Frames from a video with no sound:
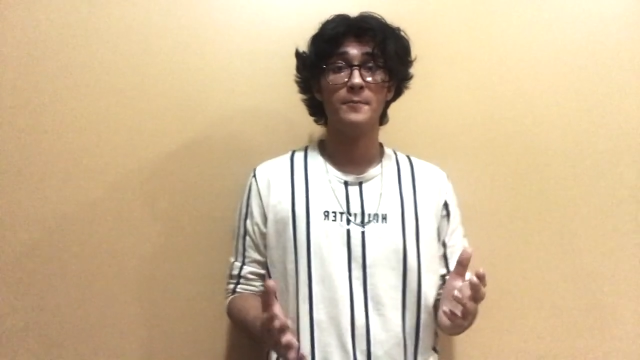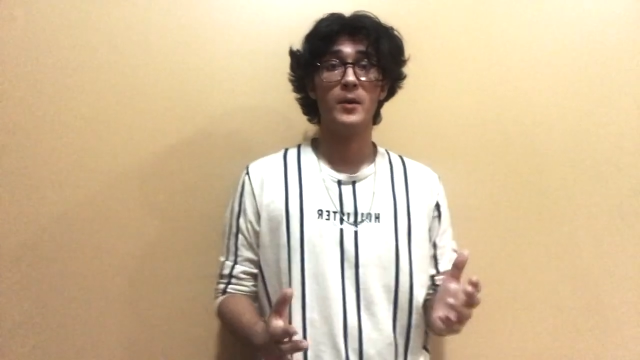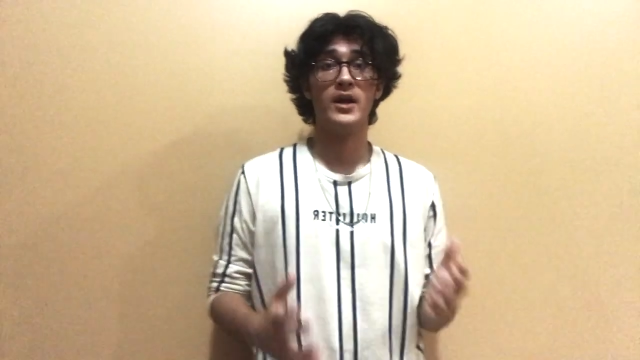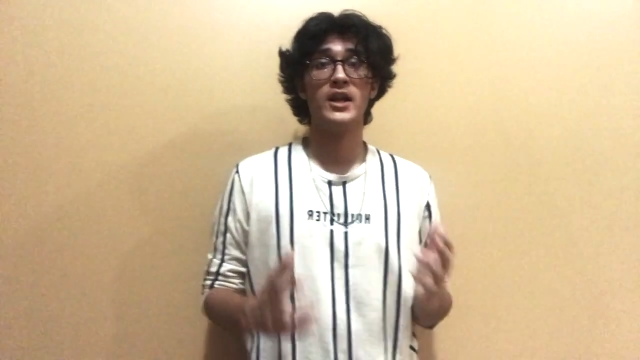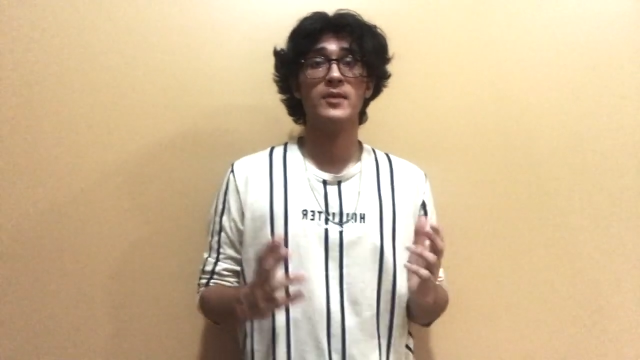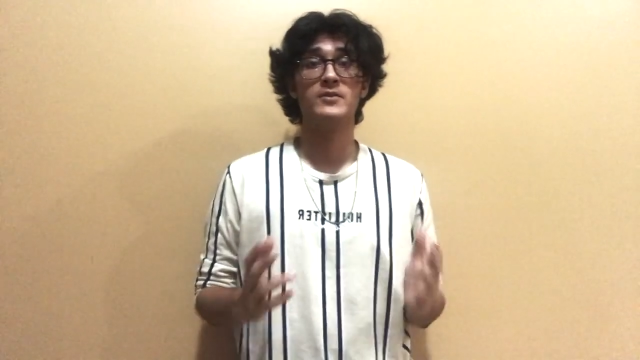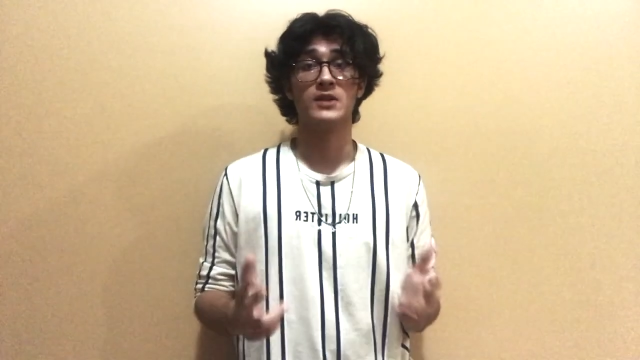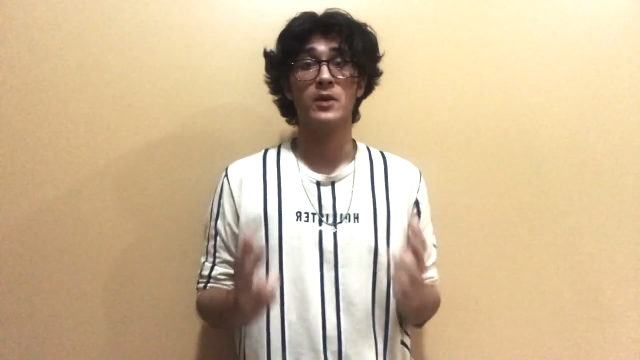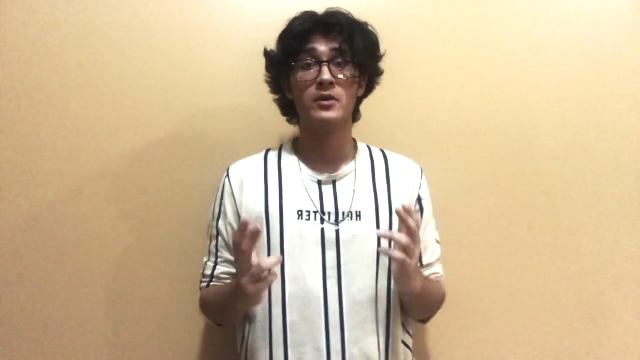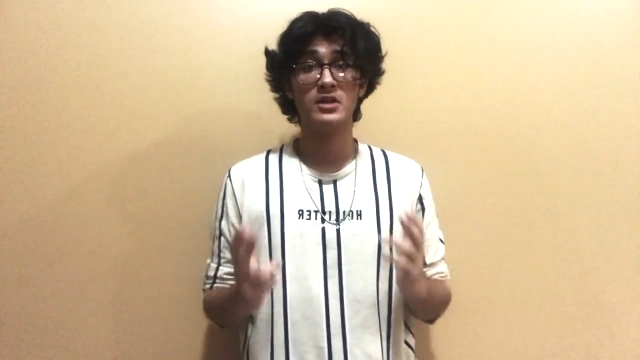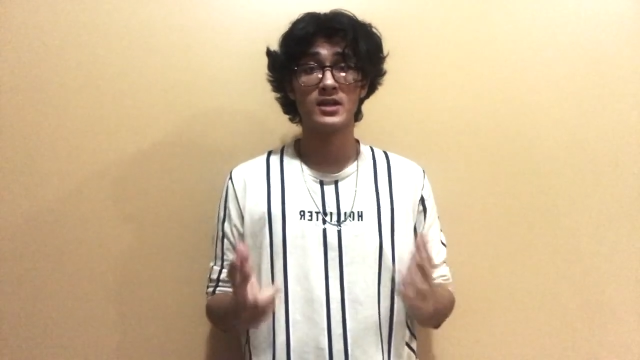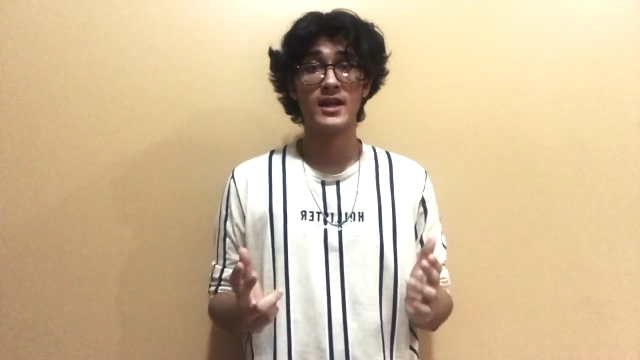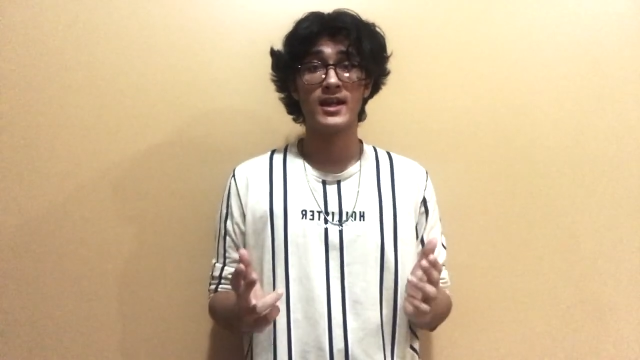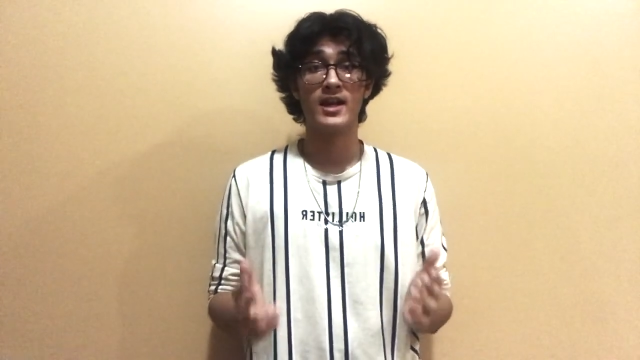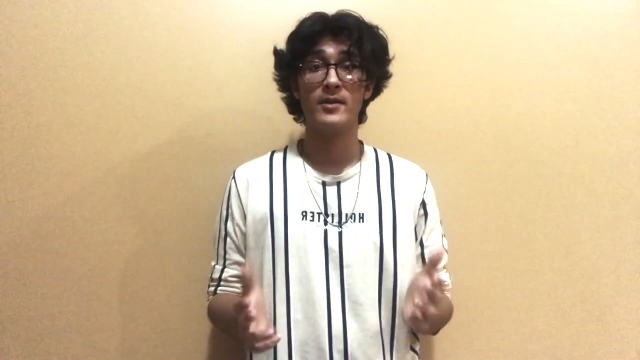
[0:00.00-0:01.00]
my name is
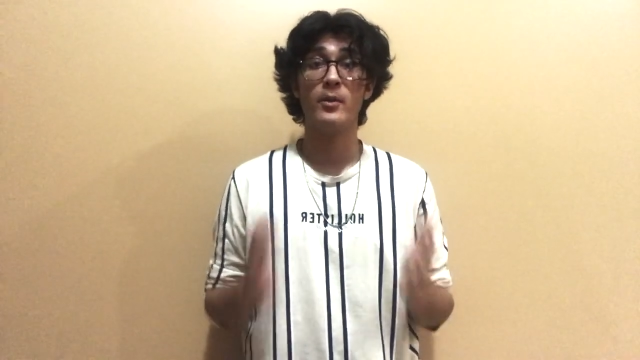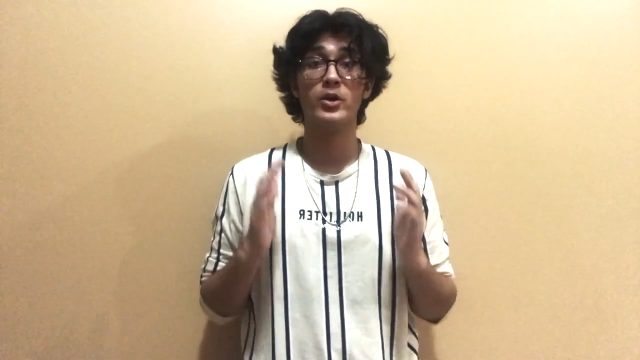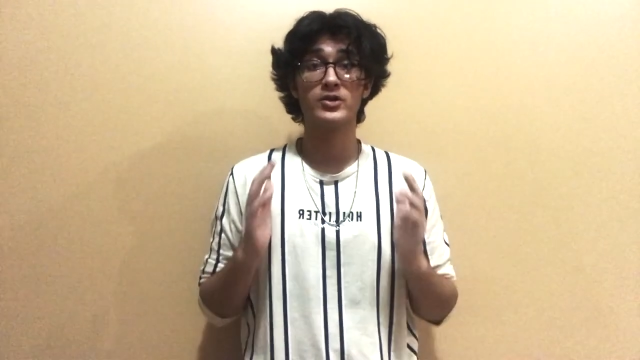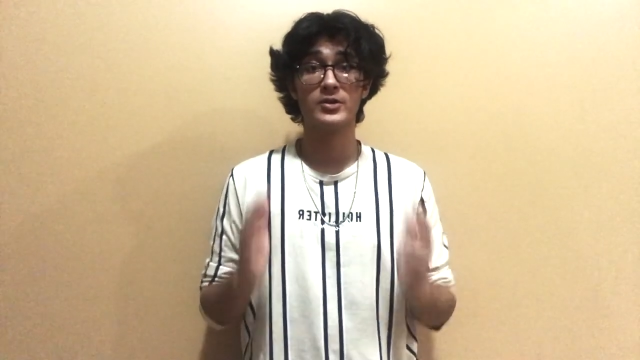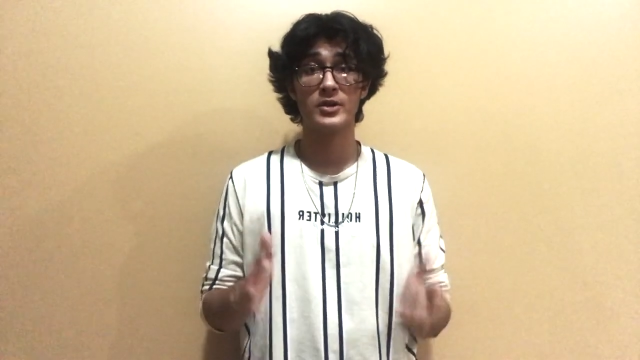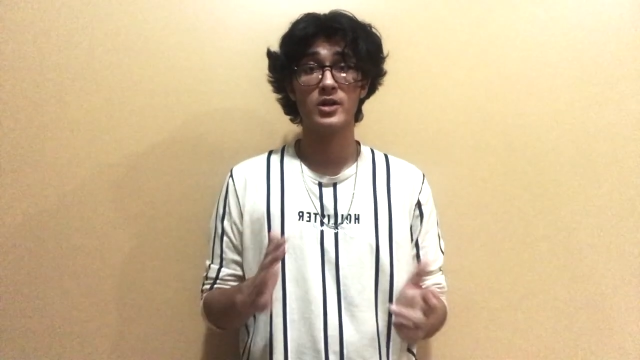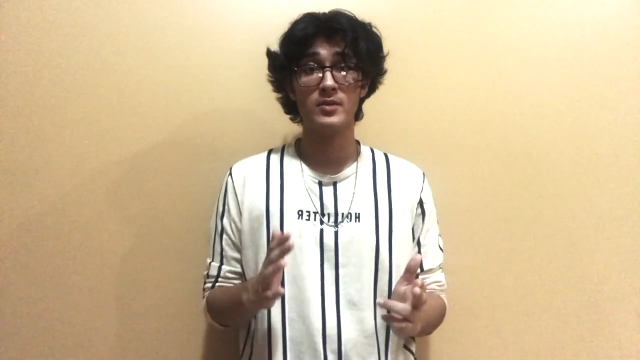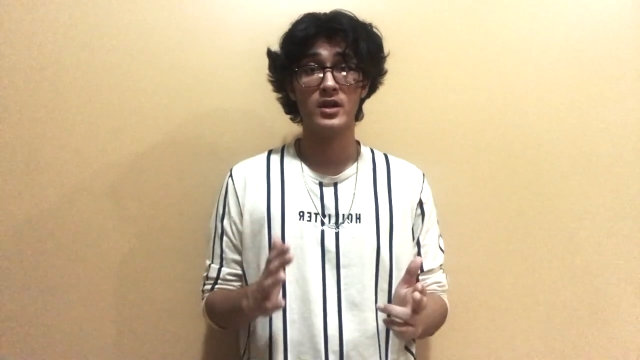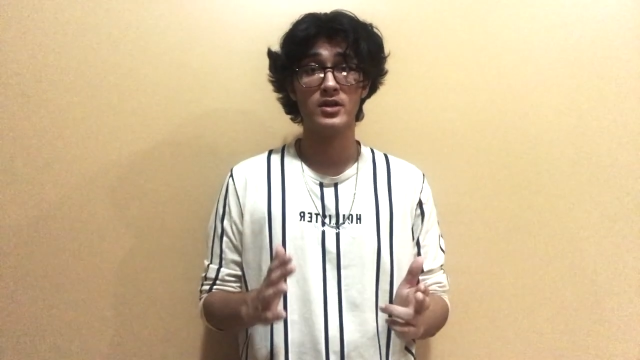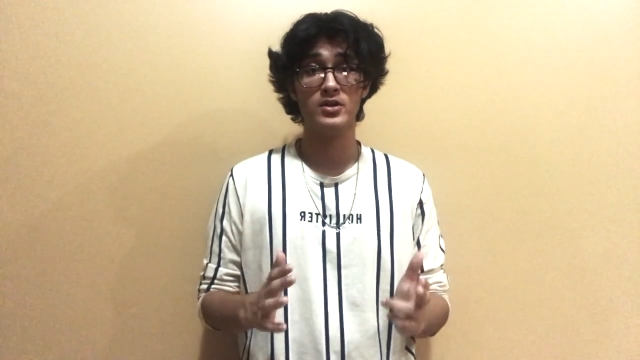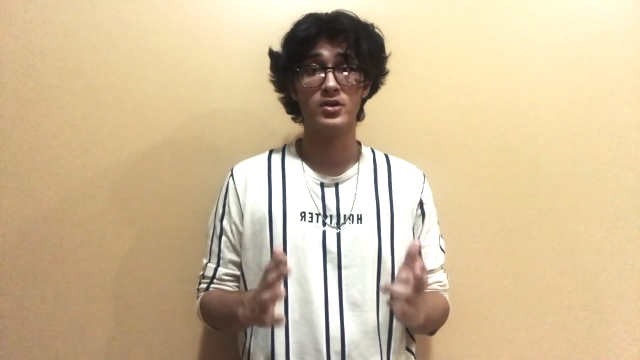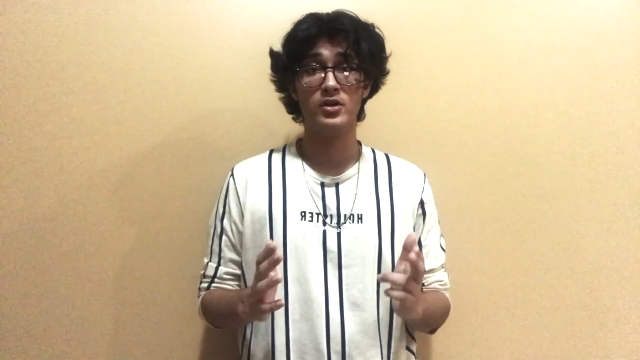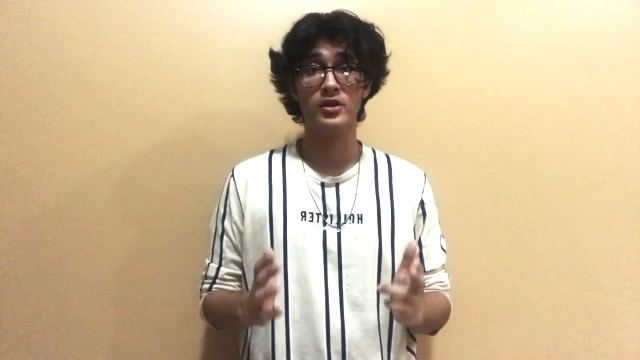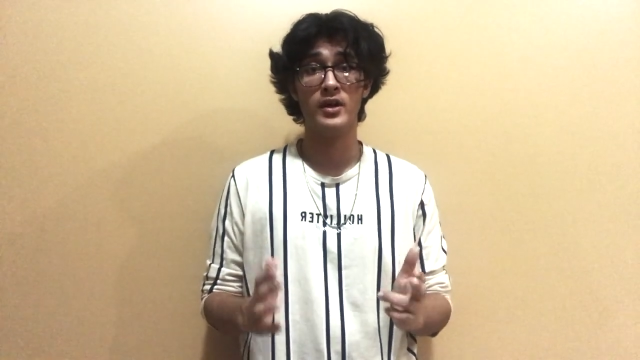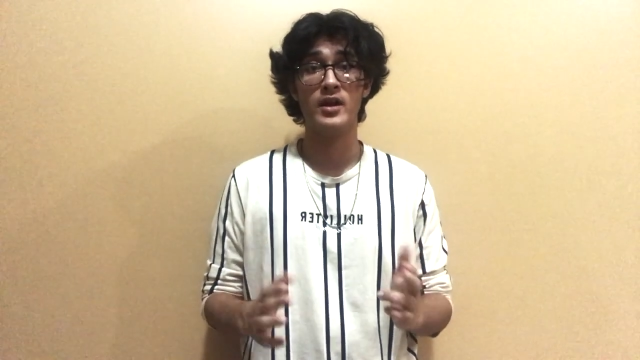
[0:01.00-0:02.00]
Abhishek and I'm also going to be a
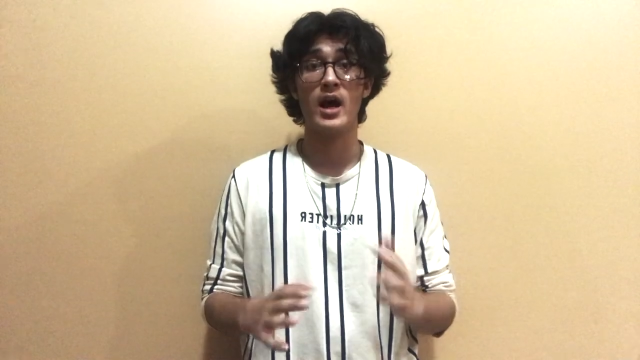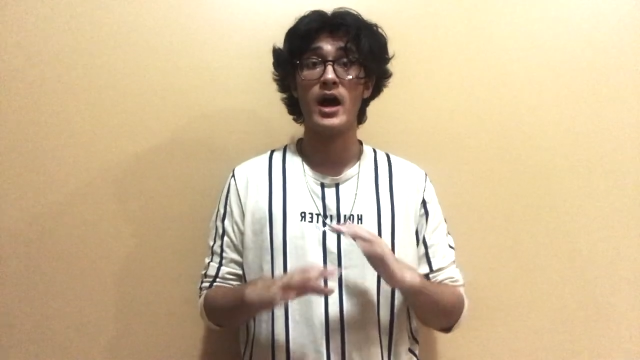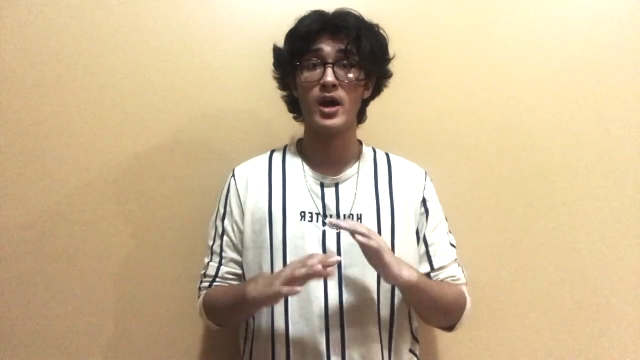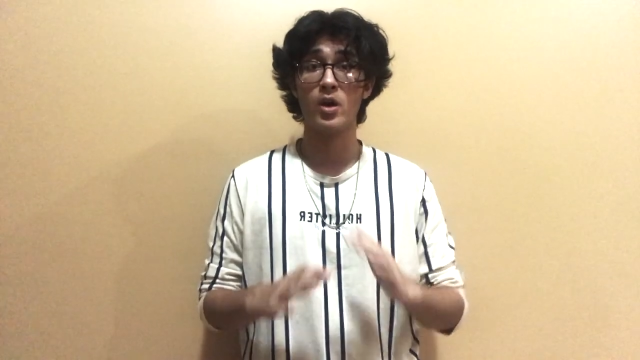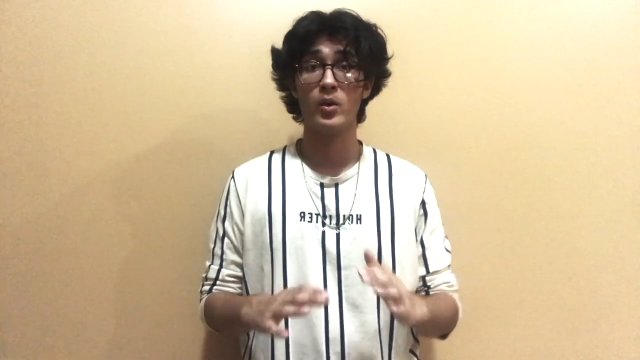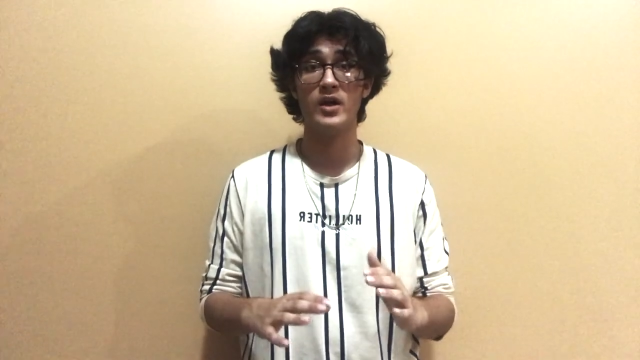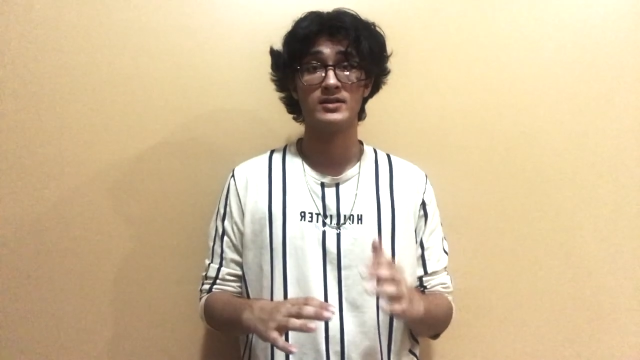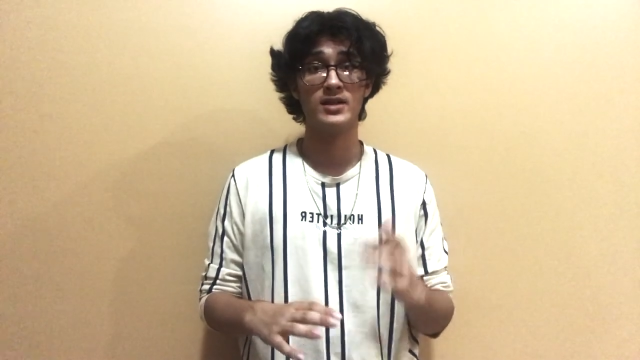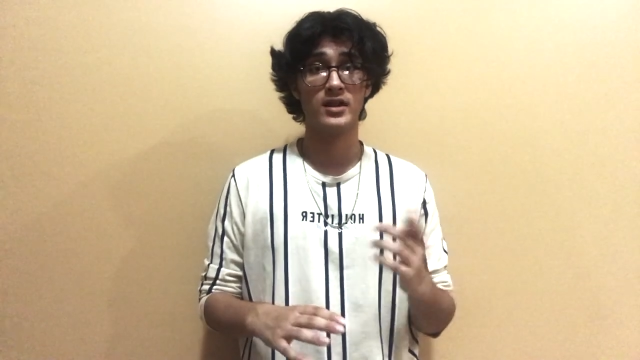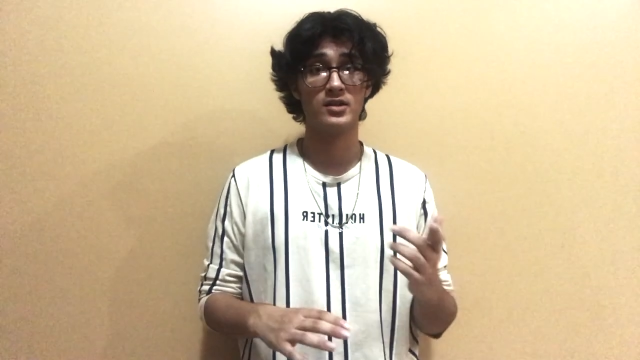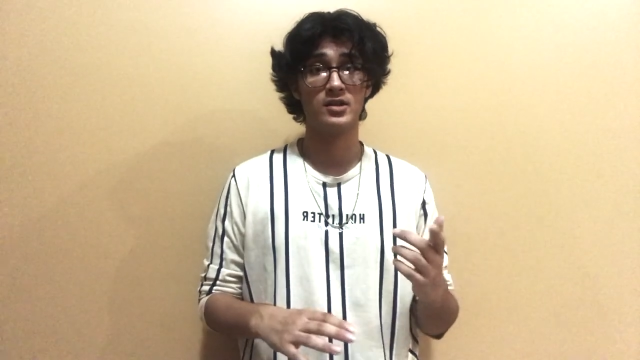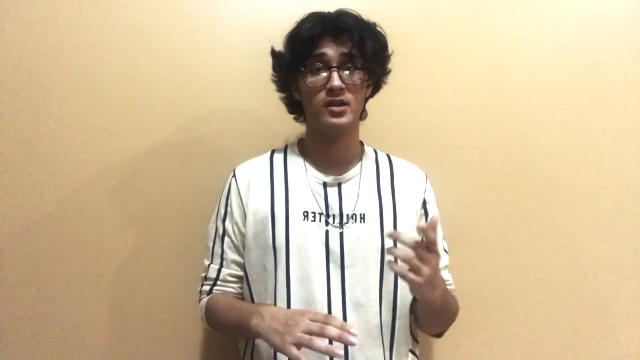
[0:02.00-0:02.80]
junior at IA West next